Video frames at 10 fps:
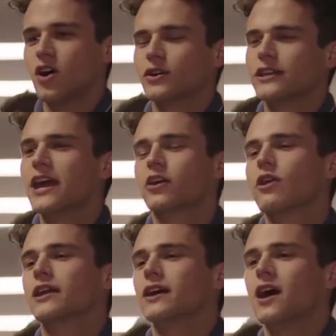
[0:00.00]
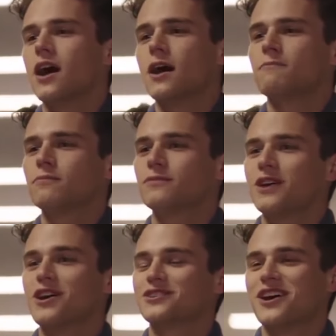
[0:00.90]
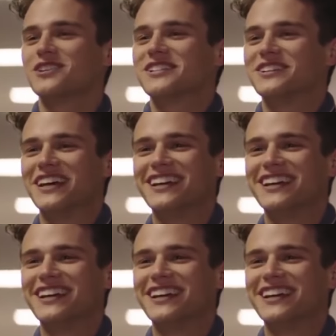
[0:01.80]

oh, yeah, great. Um, I'll, I'll see you